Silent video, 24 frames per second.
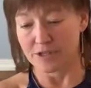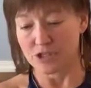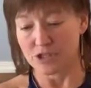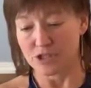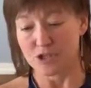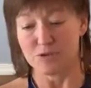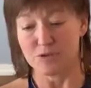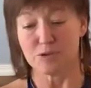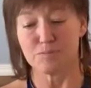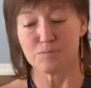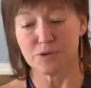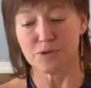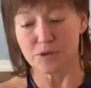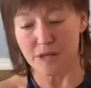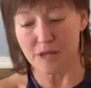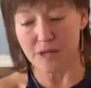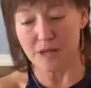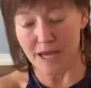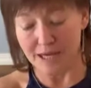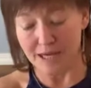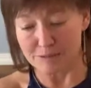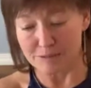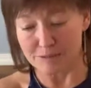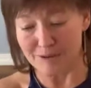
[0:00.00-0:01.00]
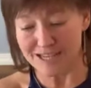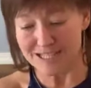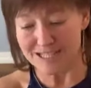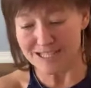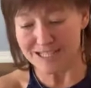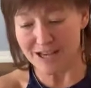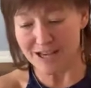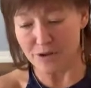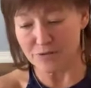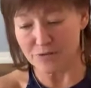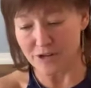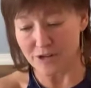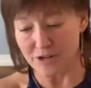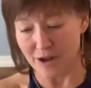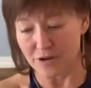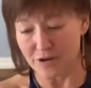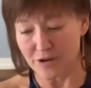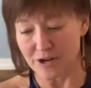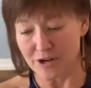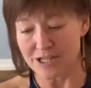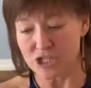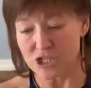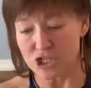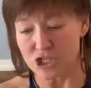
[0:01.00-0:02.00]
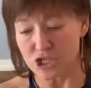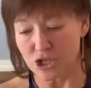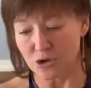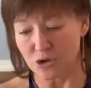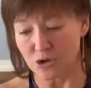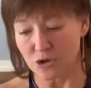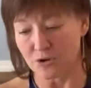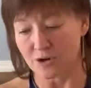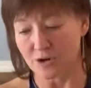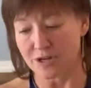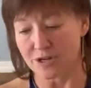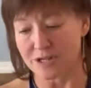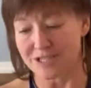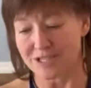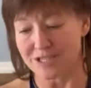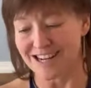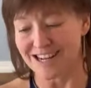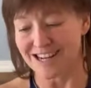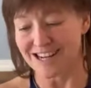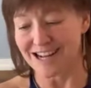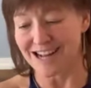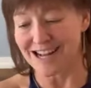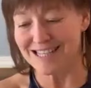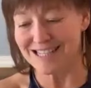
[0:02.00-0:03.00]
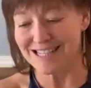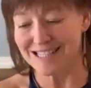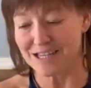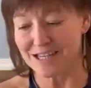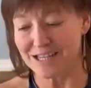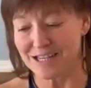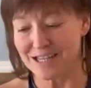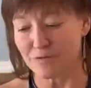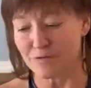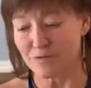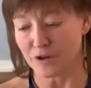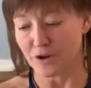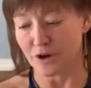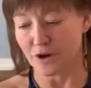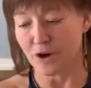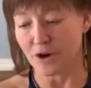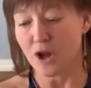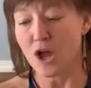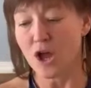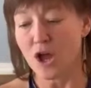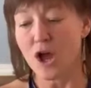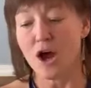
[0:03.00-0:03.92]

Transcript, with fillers: She was plagued by self doubt, insecurities, and a constant fear